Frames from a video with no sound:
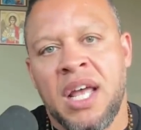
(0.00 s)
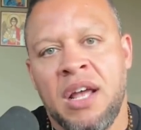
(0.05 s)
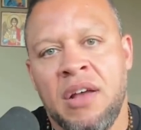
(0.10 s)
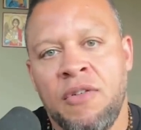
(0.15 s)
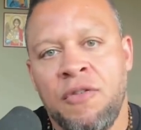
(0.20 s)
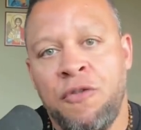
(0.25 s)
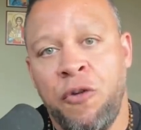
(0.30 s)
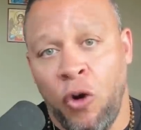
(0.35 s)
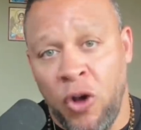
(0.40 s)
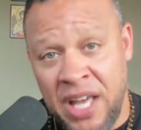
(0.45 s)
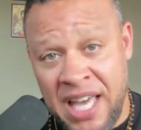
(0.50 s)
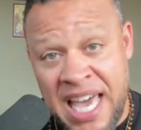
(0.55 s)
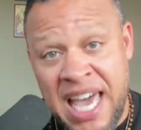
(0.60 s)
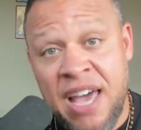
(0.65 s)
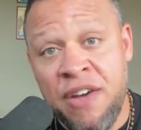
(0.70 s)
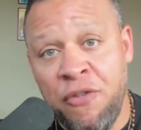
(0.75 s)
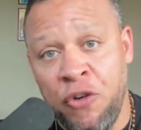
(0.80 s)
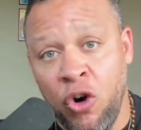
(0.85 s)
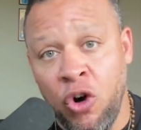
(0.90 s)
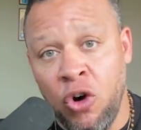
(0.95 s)
For
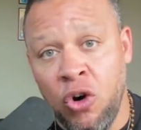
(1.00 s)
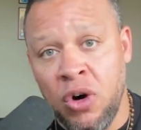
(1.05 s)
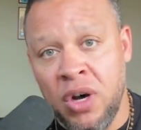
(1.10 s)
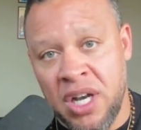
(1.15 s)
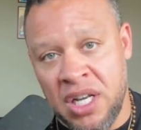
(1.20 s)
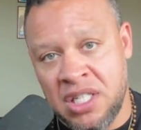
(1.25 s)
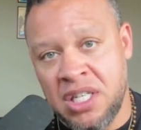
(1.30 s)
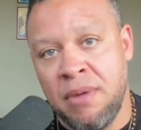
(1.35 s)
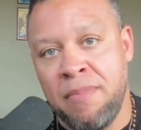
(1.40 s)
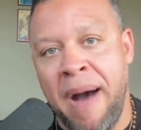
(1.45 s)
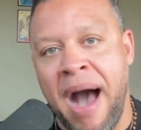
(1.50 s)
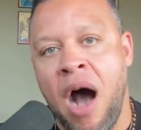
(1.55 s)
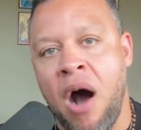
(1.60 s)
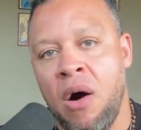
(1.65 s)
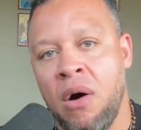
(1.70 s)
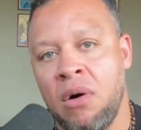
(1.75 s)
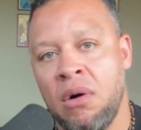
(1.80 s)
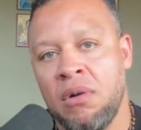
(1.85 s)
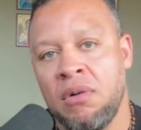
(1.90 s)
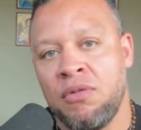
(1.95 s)
evil, it's
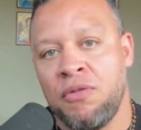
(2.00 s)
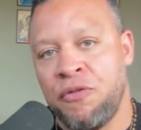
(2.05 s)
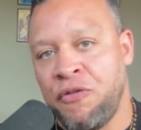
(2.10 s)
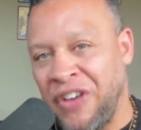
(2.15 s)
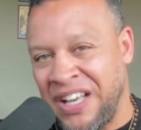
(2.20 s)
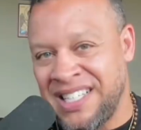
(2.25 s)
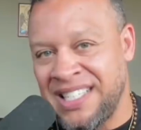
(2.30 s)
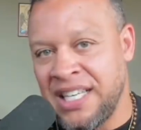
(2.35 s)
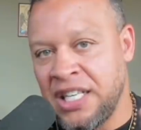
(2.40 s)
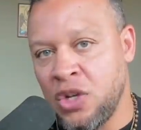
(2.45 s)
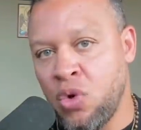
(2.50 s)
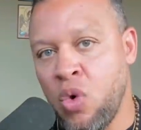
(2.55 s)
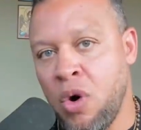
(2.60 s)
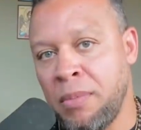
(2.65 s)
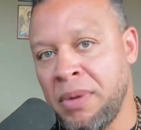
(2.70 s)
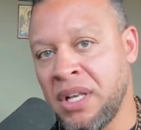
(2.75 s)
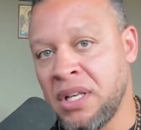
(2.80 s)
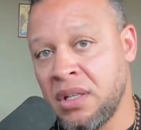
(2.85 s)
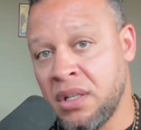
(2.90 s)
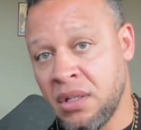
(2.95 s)
about fixing the
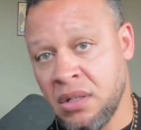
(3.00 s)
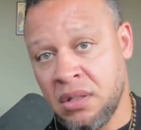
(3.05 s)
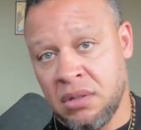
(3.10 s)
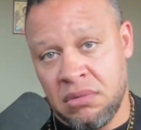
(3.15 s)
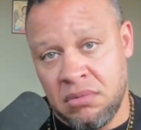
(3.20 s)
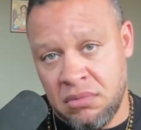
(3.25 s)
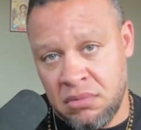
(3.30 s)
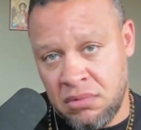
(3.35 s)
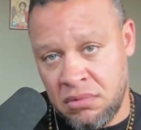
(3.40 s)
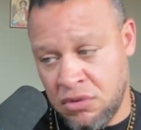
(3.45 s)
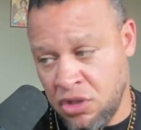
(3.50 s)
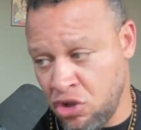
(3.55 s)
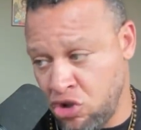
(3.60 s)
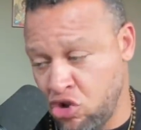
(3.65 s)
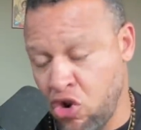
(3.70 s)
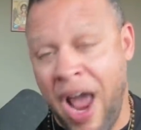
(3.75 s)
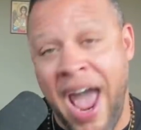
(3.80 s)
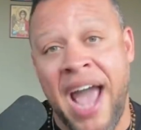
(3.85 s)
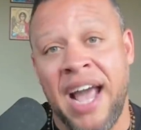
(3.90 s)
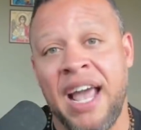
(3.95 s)
woman to
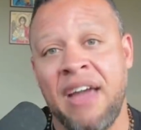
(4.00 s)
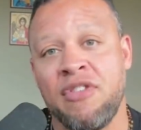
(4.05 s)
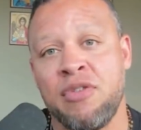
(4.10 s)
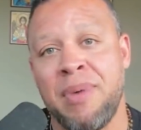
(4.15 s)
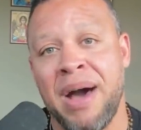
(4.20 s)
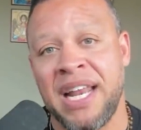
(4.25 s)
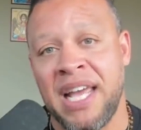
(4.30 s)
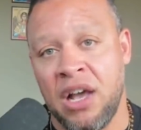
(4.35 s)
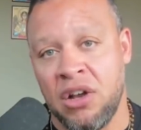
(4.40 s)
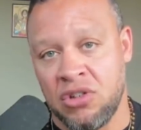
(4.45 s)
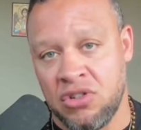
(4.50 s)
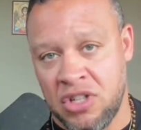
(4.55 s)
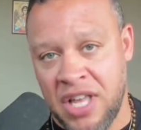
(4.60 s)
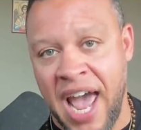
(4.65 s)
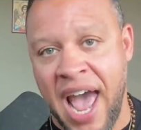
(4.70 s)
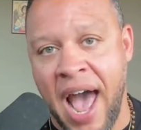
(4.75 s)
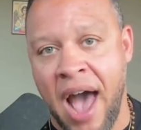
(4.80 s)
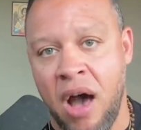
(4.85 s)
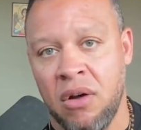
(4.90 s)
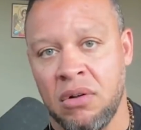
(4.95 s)
drag everybody else
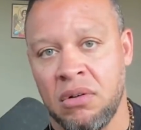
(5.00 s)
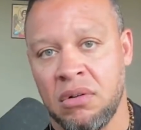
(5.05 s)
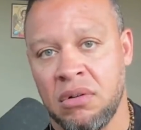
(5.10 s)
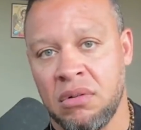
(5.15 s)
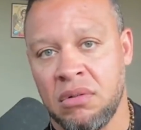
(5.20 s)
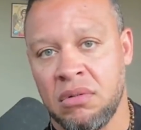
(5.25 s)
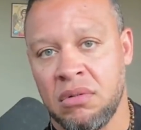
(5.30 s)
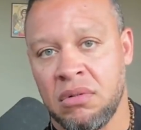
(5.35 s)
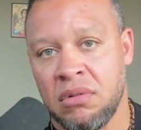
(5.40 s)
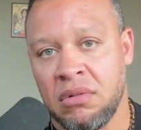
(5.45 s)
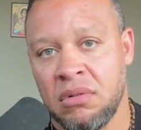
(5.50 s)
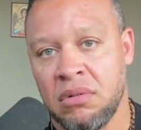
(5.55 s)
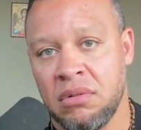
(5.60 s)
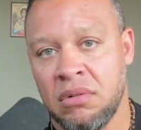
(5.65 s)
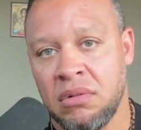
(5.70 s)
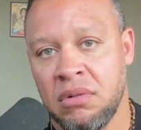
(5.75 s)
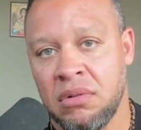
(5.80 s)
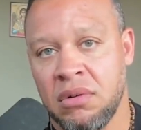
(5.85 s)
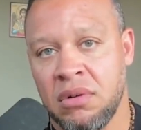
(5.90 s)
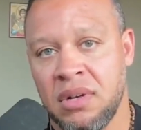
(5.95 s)
down.
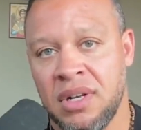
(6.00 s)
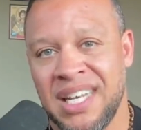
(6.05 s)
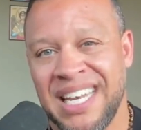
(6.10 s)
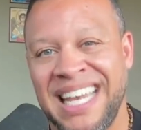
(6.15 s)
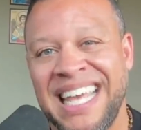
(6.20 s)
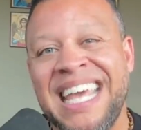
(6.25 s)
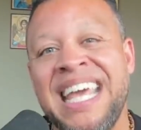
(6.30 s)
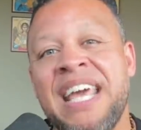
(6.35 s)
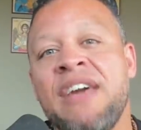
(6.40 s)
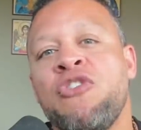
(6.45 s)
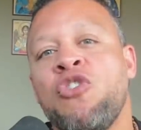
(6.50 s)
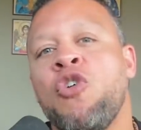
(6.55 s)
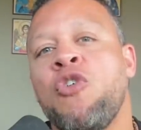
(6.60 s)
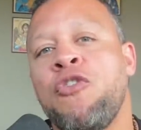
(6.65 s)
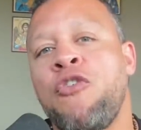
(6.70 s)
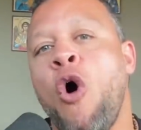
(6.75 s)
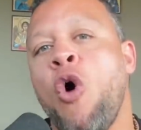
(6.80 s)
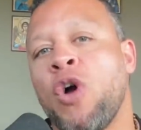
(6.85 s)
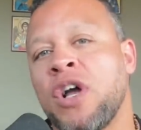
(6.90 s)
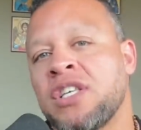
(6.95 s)
Evil
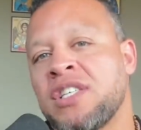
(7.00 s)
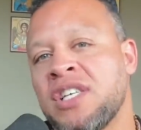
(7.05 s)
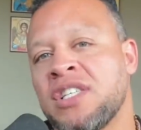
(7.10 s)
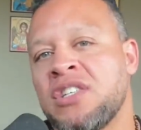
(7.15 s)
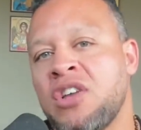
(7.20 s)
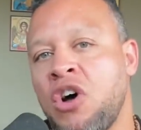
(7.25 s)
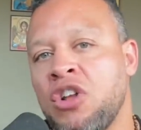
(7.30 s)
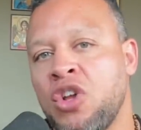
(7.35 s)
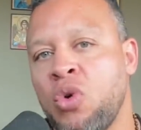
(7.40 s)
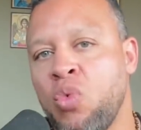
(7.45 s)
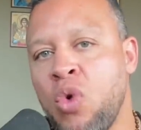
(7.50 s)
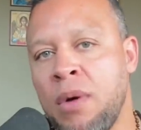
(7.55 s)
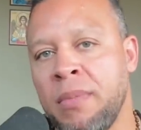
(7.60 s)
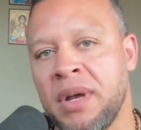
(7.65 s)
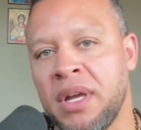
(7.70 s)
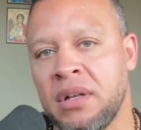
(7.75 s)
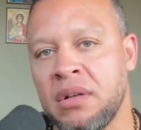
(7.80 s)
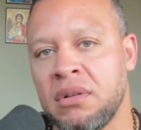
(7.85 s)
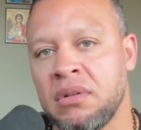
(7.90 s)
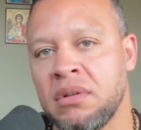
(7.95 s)
focuses on the
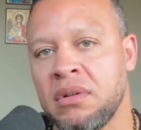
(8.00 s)
woman.